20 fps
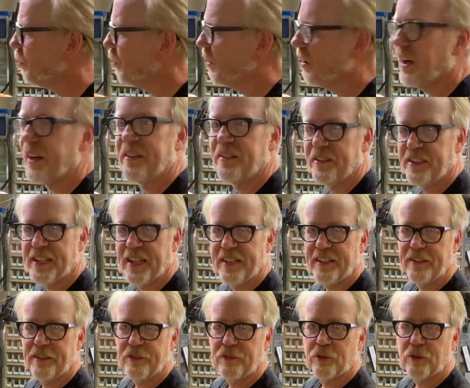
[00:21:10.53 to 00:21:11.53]
where I could get
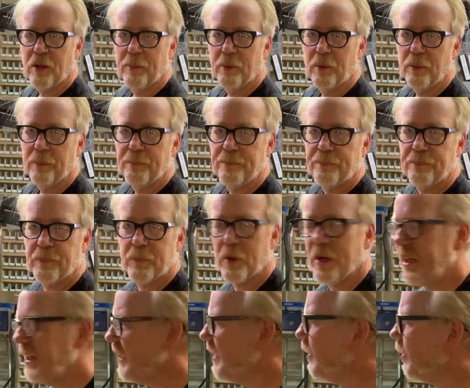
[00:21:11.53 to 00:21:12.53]
into trouble
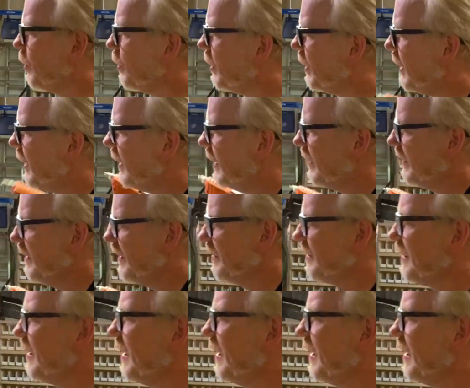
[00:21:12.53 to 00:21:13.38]
right here. This